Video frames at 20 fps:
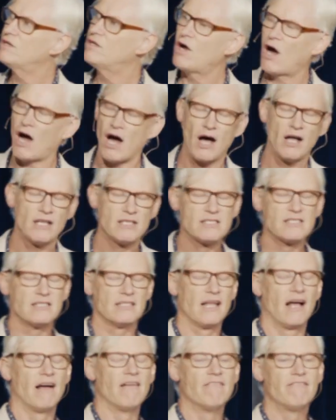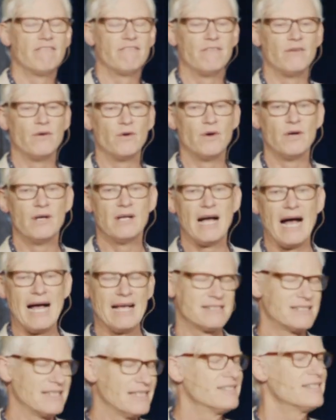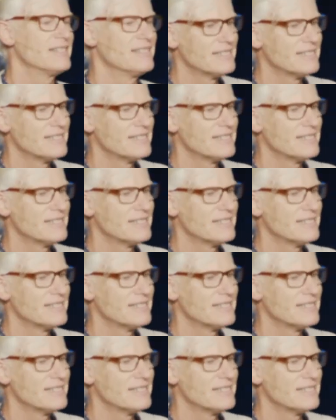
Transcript: God's love for us as his